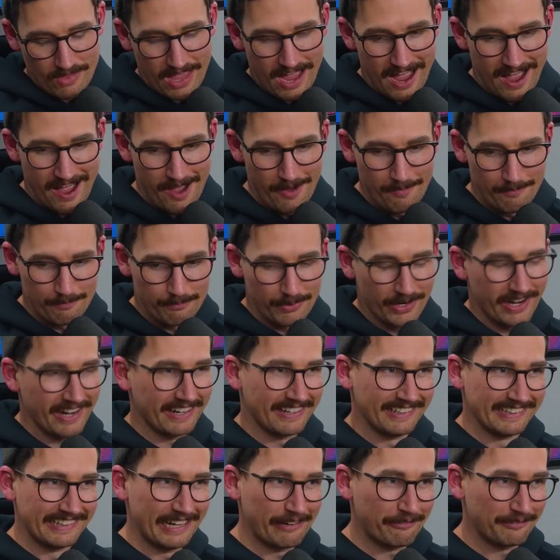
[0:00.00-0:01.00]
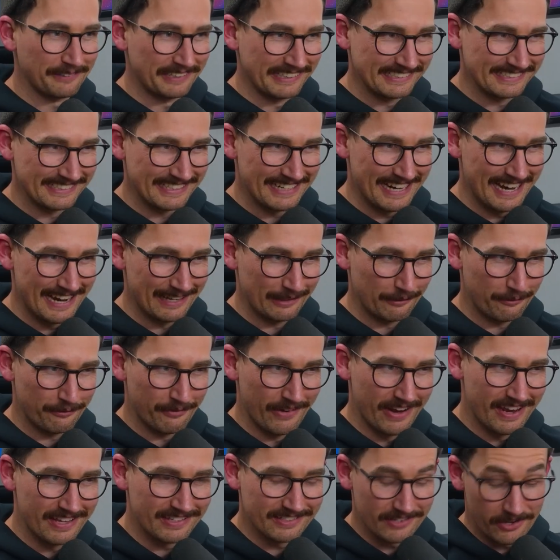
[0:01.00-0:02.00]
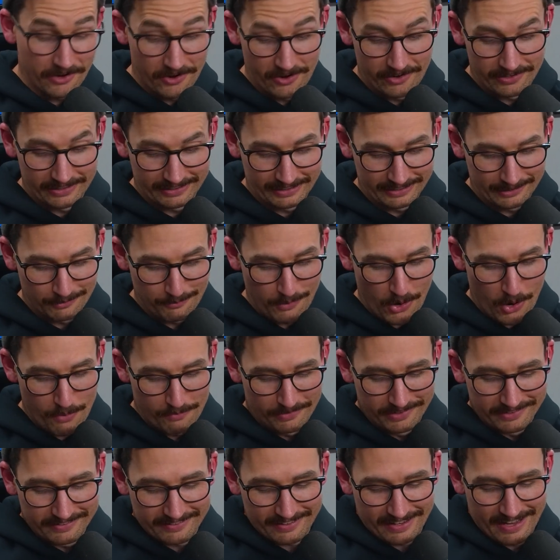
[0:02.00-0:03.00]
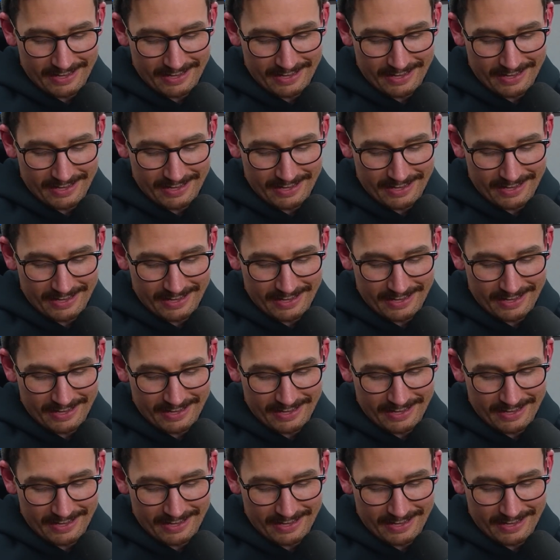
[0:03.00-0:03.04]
But I can definitely see how the fans are hurting at the moment.